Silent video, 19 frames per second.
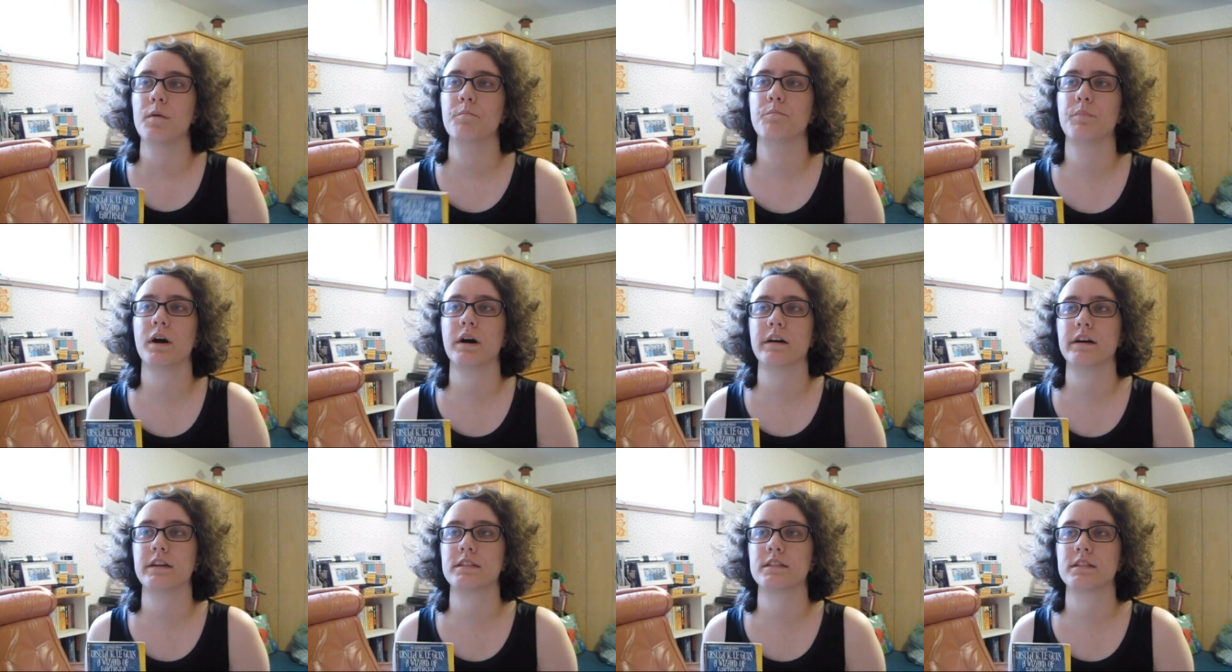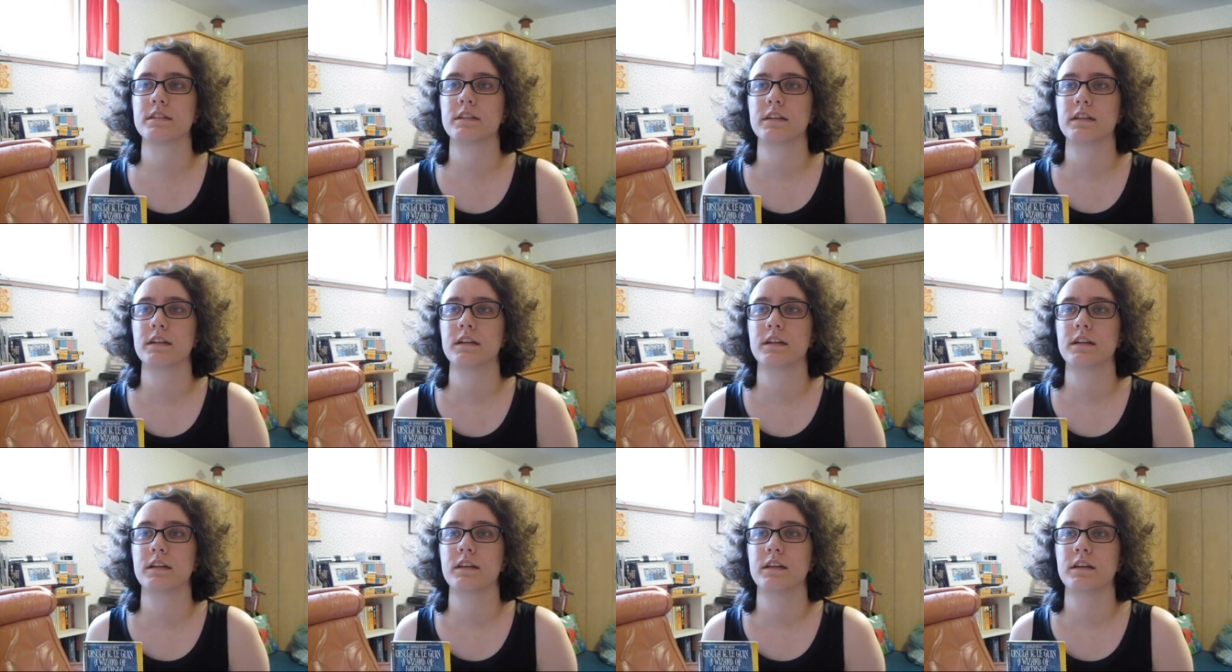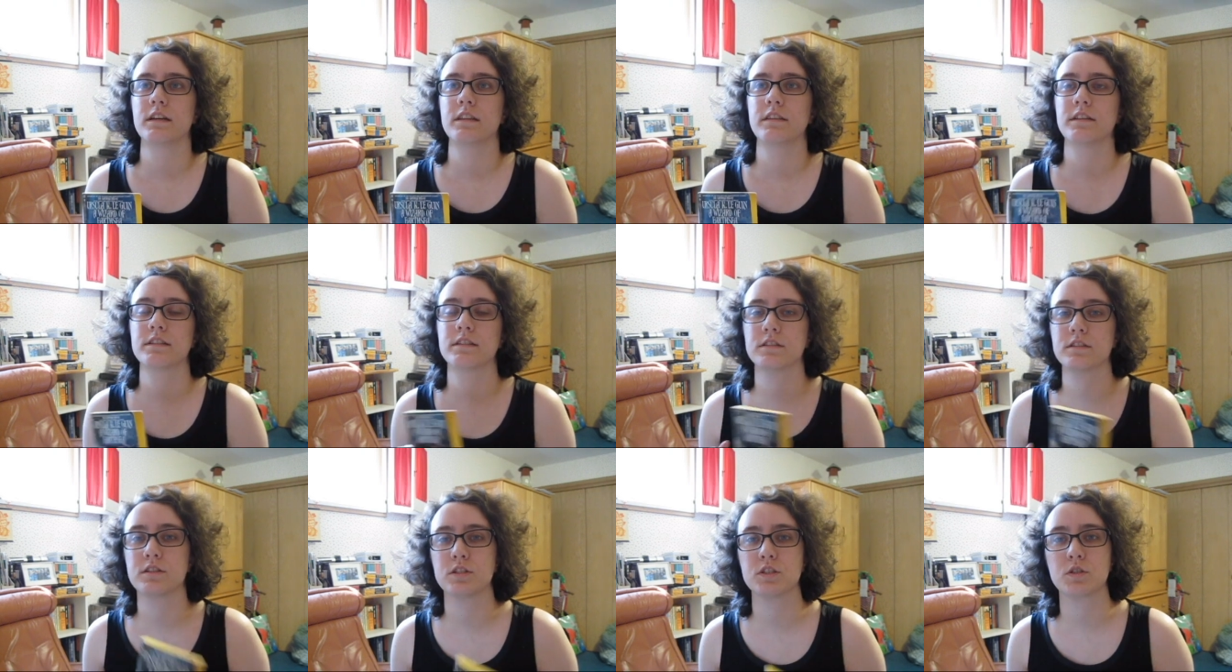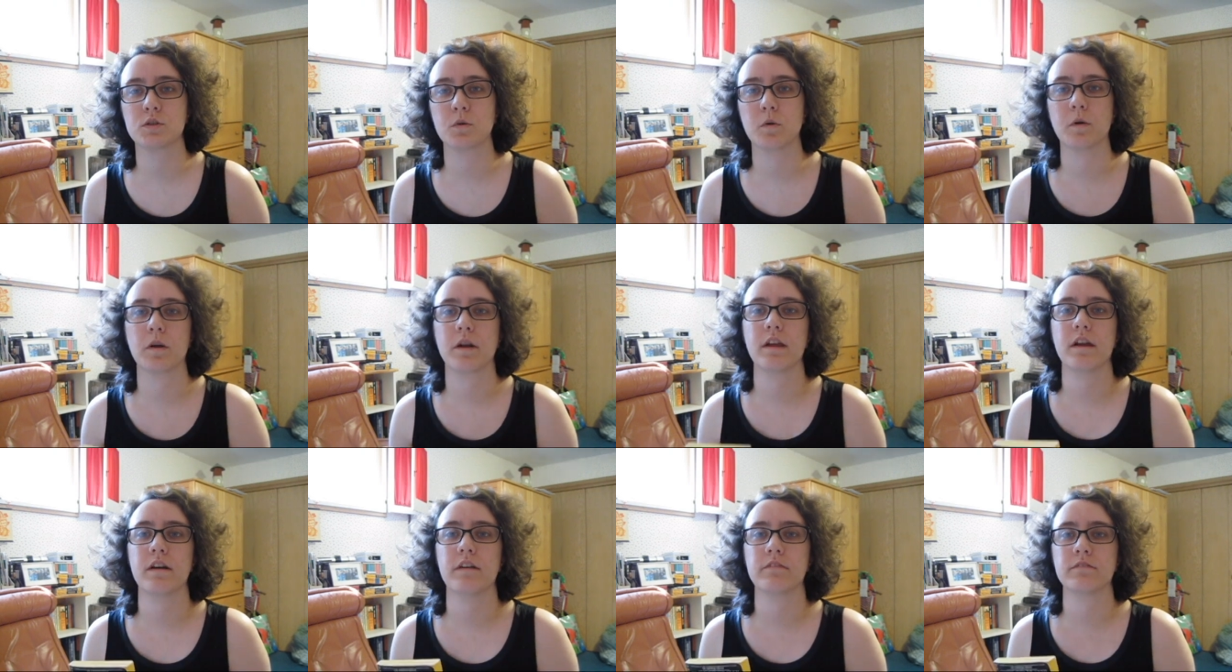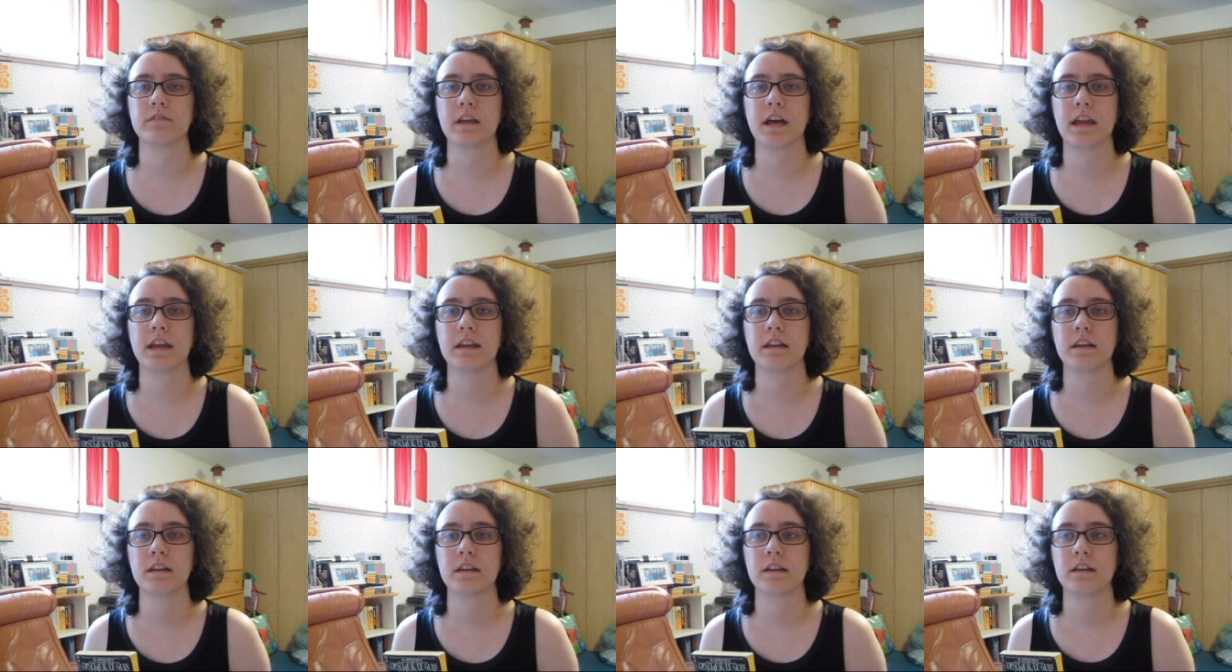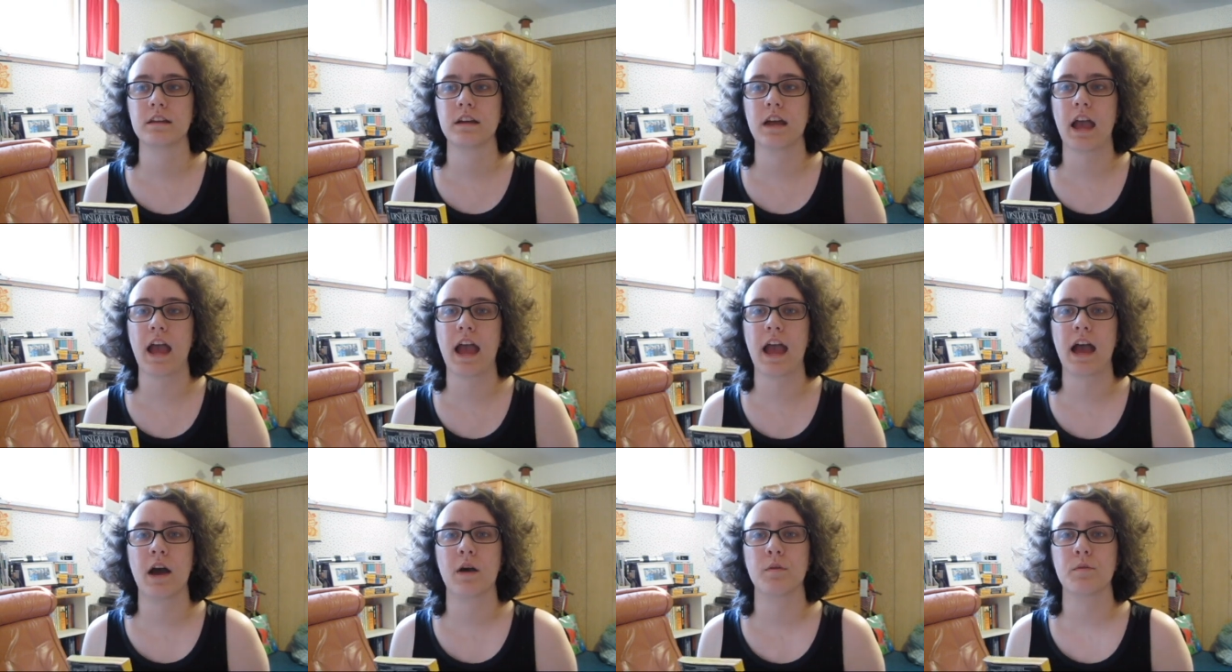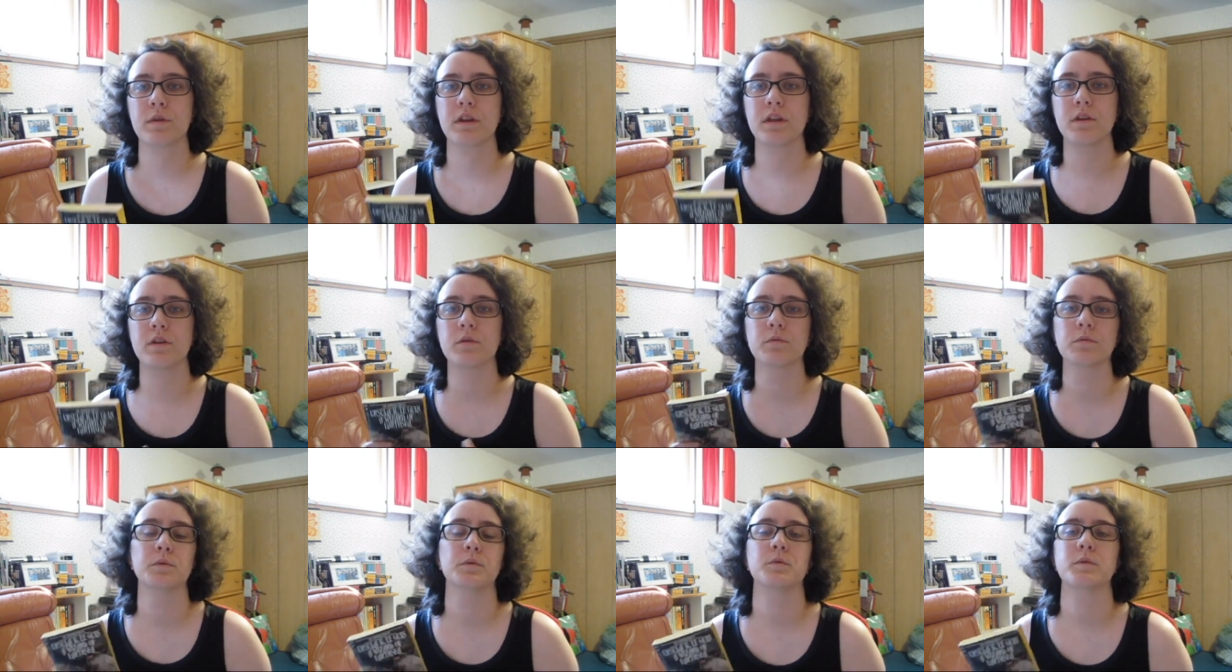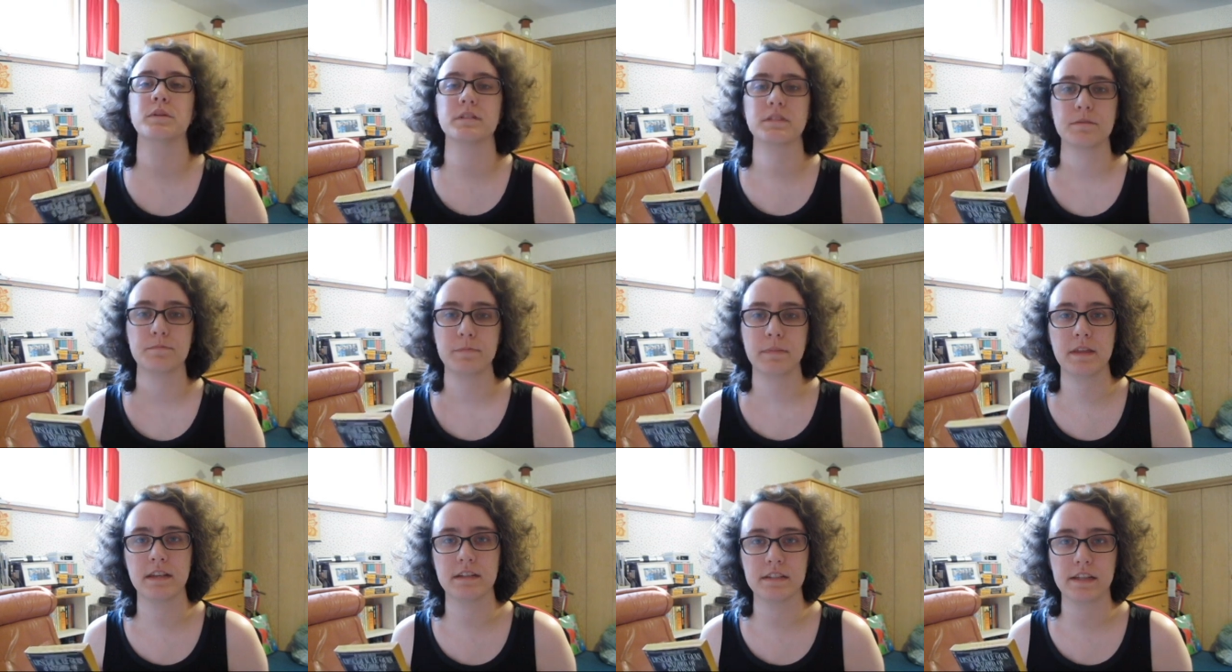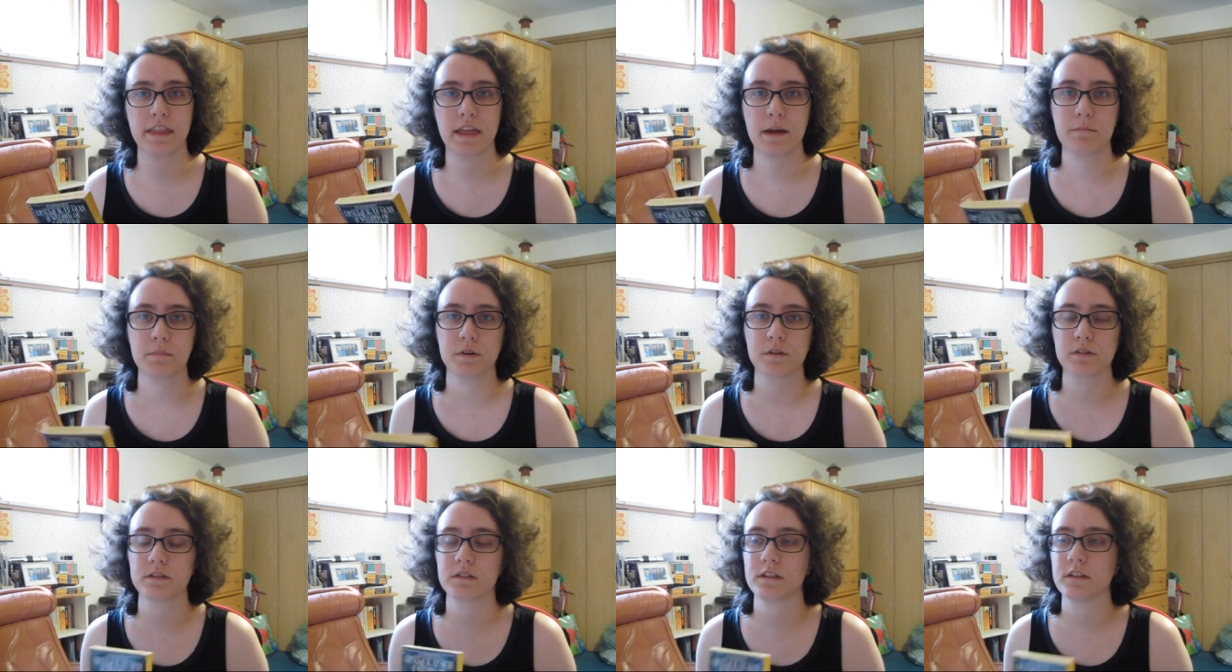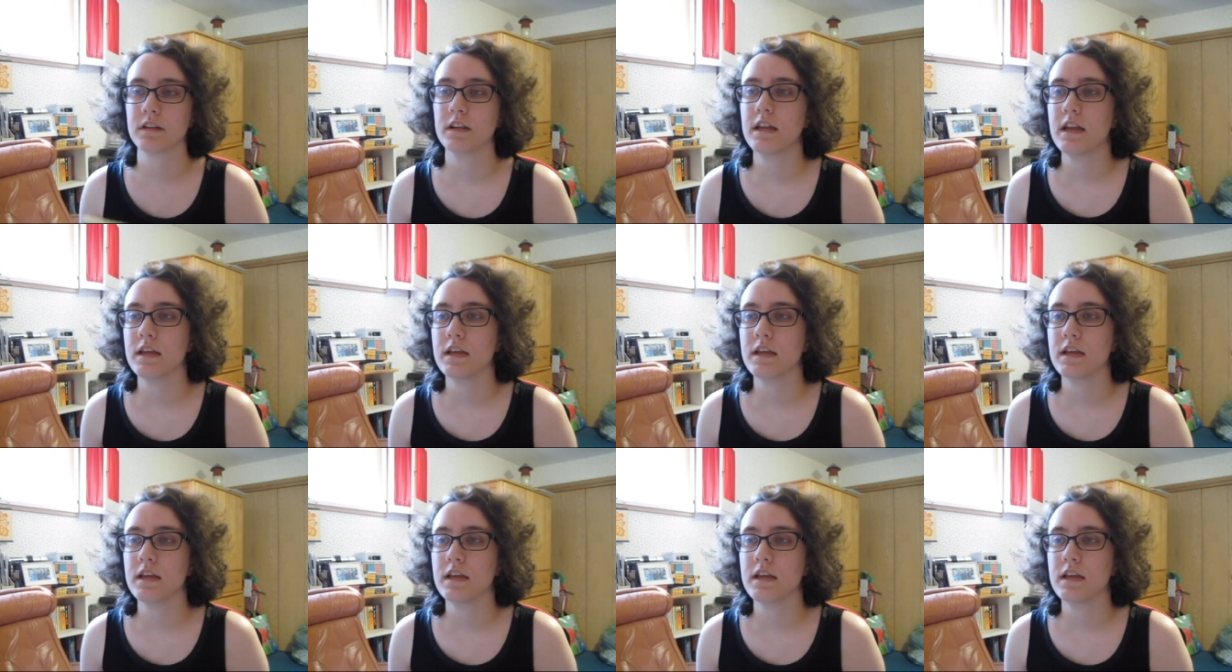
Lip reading: but this is the story of like how he grew into that person.